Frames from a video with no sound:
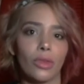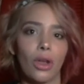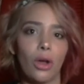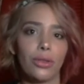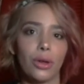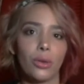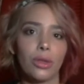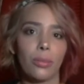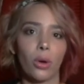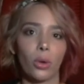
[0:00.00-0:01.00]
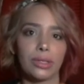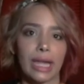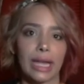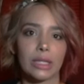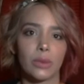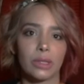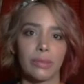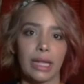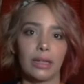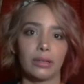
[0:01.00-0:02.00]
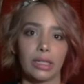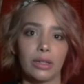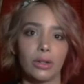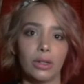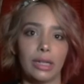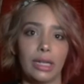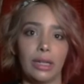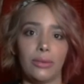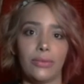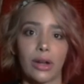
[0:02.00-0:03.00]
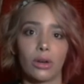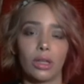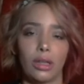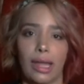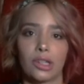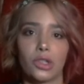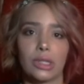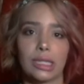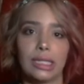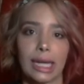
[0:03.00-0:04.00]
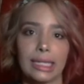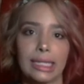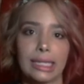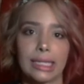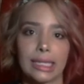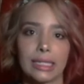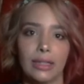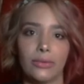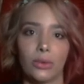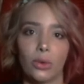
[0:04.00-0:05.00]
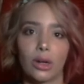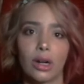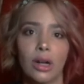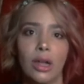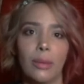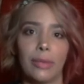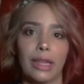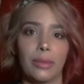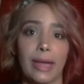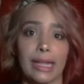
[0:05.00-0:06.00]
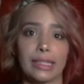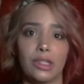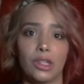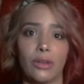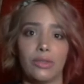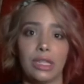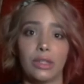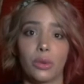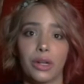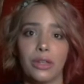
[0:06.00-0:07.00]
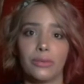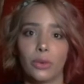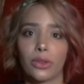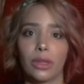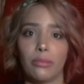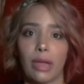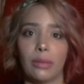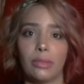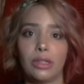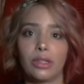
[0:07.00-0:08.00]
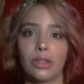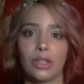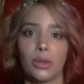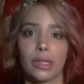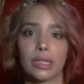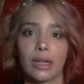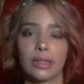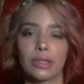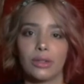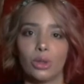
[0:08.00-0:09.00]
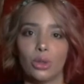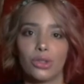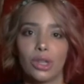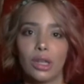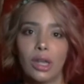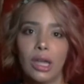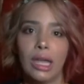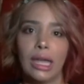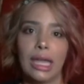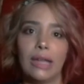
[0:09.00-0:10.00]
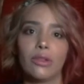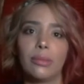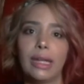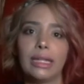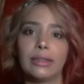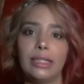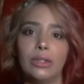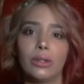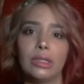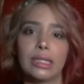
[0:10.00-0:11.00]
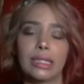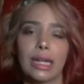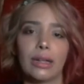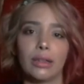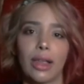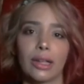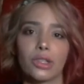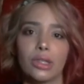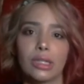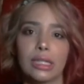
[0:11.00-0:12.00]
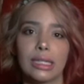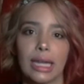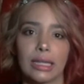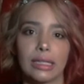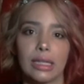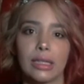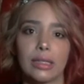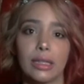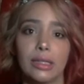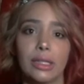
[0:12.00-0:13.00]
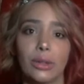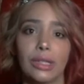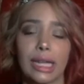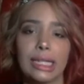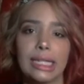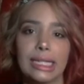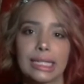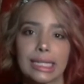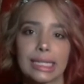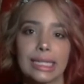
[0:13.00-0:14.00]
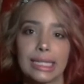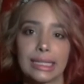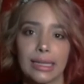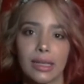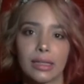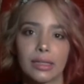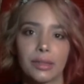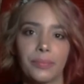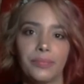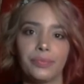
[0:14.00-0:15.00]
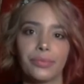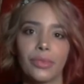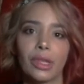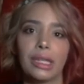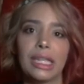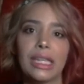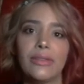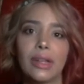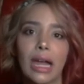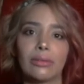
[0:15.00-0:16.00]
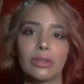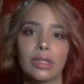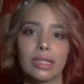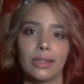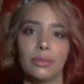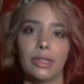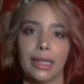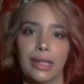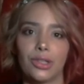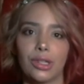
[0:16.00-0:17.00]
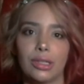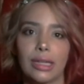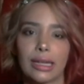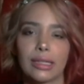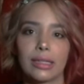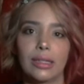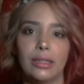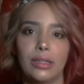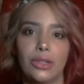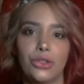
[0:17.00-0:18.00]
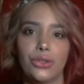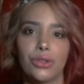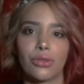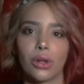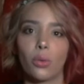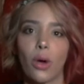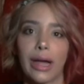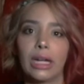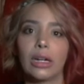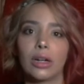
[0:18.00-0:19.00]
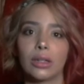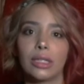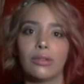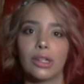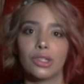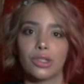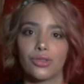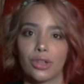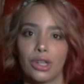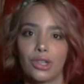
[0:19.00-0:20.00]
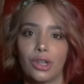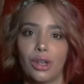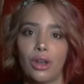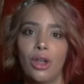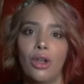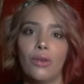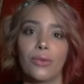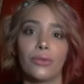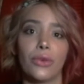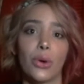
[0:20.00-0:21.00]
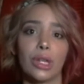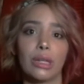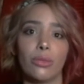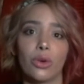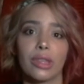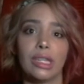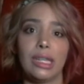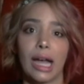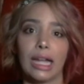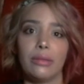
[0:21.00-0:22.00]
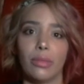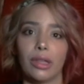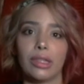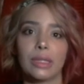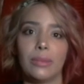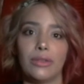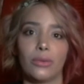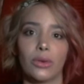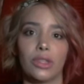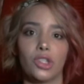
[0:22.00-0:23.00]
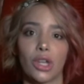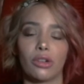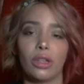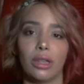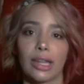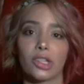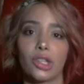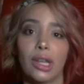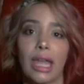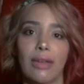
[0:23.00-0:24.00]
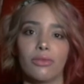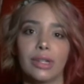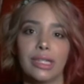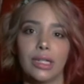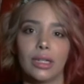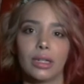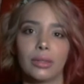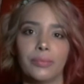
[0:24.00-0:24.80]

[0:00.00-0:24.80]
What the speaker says: Although the poll tax was made illegal in federal elections in 1964 by the passage of the 24th Amendment to the U.S. Constitution, it remained legal in state elections in Texas until 1966. Even after its elimination, Texas continued to require early registration for voting more than 9 months before the general election every year.